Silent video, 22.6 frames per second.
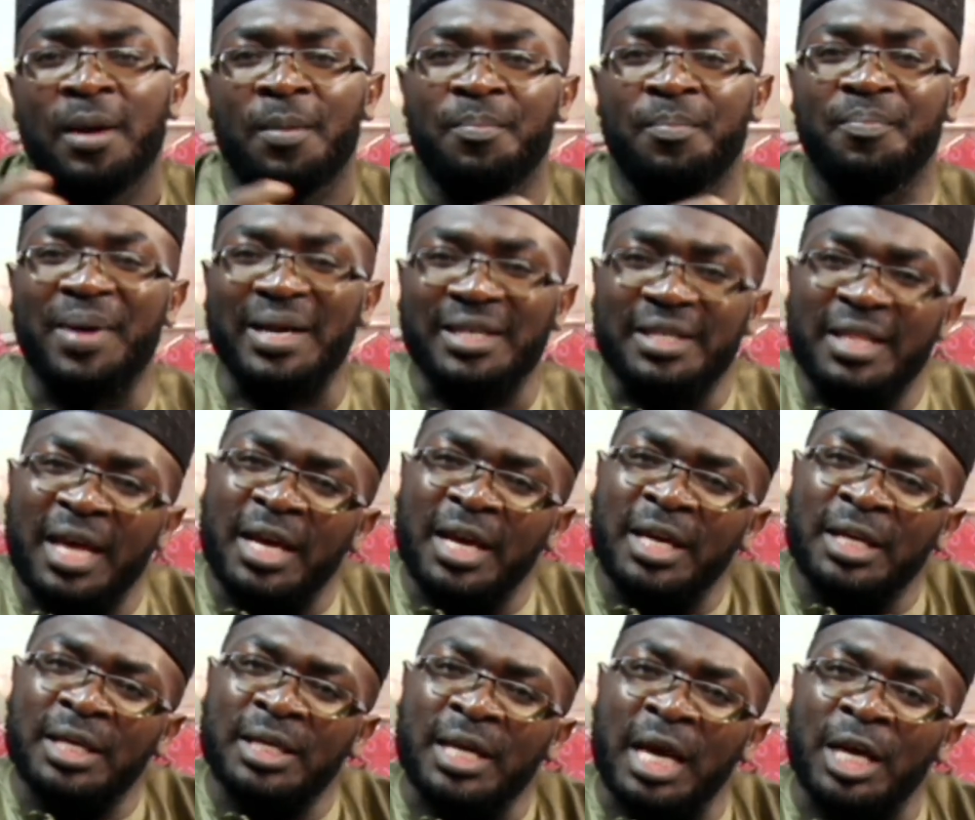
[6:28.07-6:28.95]
But the
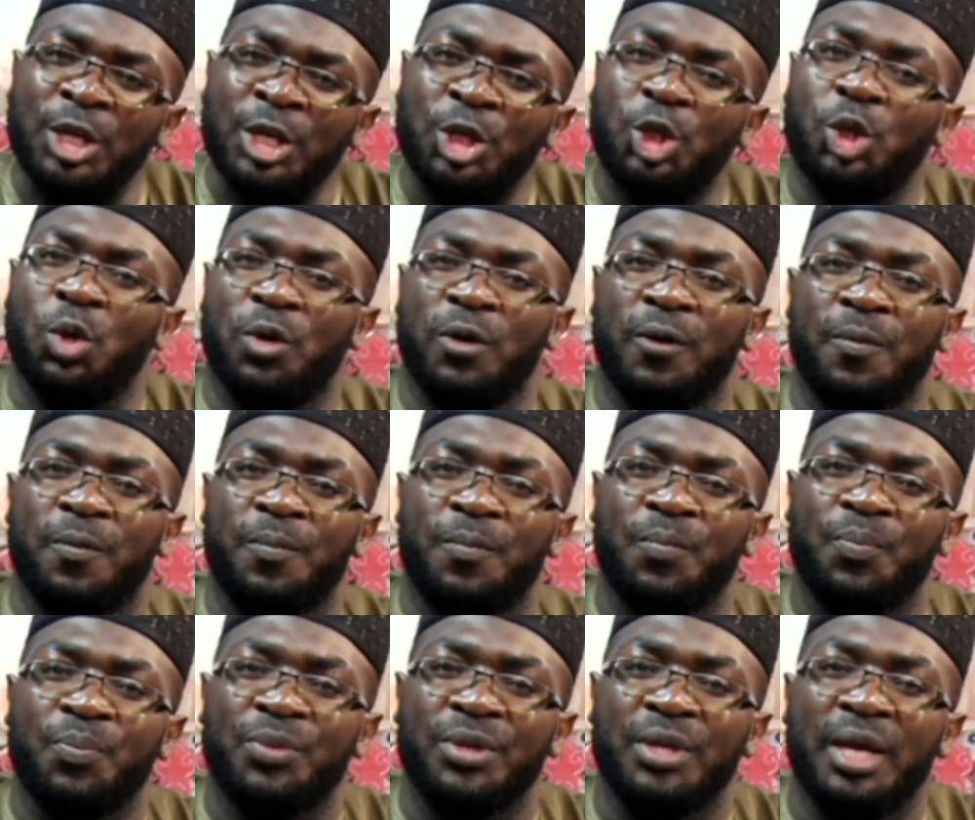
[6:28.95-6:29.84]
intention
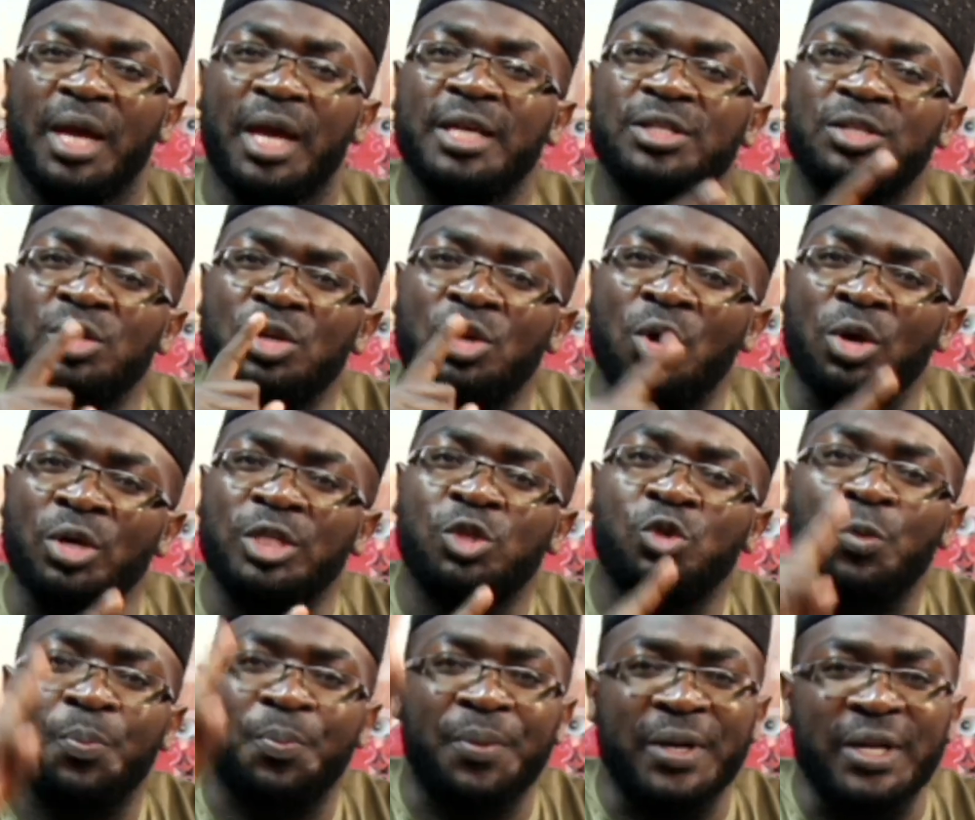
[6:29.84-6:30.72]
is not
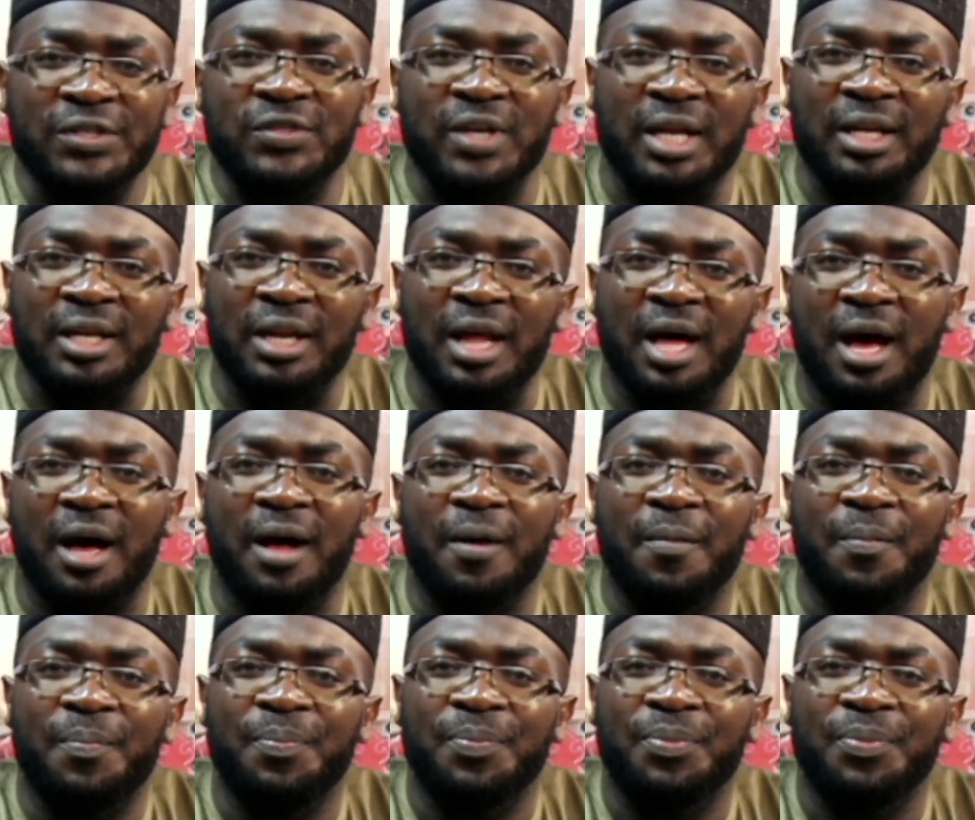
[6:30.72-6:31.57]
to please Allah.